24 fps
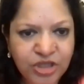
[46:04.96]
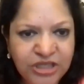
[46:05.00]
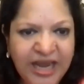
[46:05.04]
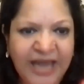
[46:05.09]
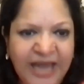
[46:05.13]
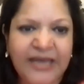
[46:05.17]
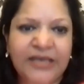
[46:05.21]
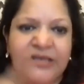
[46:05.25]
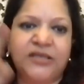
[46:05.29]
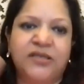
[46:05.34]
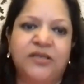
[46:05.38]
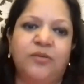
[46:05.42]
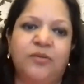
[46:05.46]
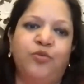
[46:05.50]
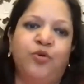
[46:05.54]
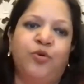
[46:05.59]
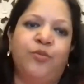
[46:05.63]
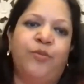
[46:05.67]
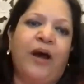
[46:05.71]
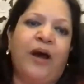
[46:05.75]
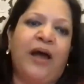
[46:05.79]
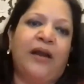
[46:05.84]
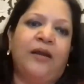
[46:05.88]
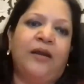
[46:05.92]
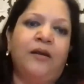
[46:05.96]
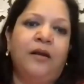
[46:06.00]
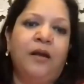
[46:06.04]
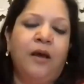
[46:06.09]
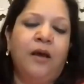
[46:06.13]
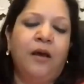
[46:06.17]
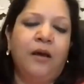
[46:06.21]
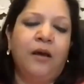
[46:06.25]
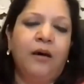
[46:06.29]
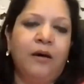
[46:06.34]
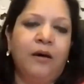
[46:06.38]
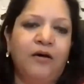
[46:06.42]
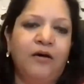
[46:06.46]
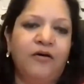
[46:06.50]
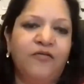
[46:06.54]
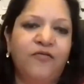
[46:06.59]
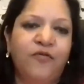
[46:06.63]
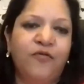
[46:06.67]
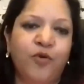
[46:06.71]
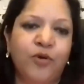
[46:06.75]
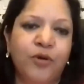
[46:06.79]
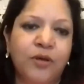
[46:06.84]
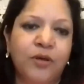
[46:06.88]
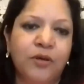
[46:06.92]
chase the mobile
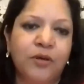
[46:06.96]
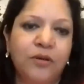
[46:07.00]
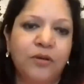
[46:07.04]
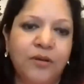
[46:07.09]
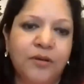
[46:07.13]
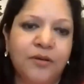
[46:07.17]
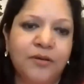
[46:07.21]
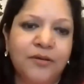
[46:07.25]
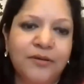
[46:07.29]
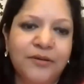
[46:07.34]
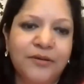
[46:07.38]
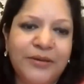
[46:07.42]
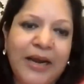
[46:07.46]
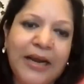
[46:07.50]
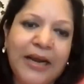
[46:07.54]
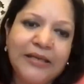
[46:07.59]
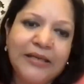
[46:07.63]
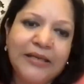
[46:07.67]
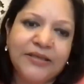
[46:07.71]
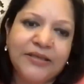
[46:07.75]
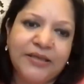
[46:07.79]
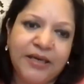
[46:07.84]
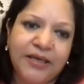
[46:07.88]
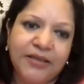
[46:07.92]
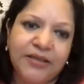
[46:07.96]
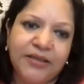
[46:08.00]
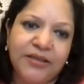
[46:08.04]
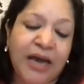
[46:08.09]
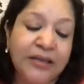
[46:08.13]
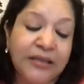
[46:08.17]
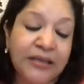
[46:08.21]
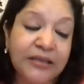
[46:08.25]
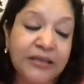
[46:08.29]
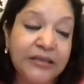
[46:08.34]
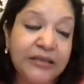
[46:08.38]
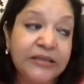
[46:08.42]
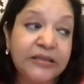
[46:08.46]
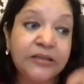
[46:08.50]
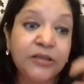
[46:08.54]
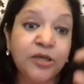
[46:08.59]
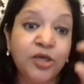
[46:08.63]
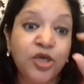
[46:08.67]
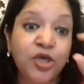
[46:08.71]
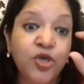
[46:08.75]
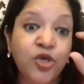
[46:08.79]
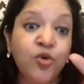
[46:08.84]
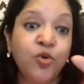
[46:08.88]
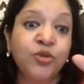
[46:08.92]
phone real estate. I think this is a
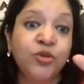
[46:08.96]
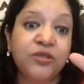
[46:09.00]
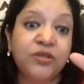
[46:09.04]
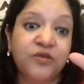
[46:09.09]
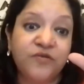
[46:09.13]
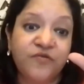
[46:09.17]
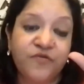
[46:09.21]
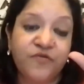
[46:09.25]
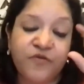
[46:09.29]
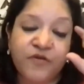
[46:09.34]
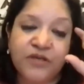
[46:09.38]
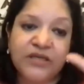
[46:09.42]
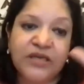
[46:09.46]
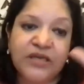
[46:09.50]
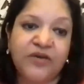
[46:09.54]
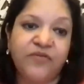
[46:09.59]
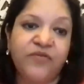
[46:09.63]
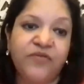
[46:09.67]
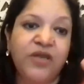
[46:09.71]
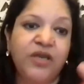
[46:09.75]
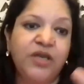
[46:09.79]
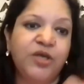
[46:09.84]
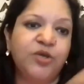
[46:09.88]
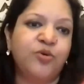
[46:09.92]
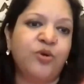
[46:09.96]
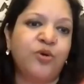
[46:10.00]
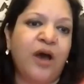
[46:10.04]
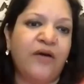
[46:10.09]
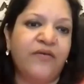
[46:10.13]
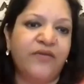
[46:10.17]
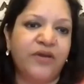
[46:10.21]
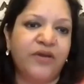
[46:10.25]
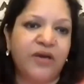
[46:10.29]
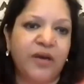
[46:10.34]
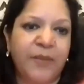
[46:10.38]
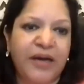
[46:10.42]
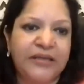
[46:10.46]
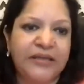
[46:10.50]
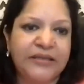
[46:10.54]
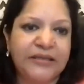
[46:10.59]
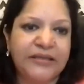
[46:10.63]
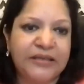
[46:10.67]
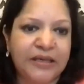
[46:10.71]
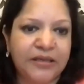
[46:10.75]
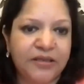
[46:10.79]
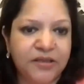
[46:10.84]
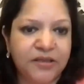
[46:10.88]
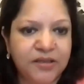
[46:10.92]
huge difference that we need to have in our
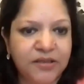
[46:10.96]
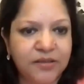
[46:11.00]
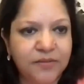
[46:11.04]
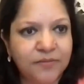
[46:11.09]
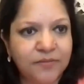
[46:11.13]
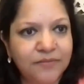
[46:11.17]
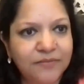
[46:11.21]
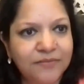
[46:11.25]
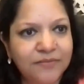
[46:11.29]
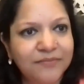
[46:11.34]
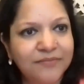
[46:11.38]
mindsets.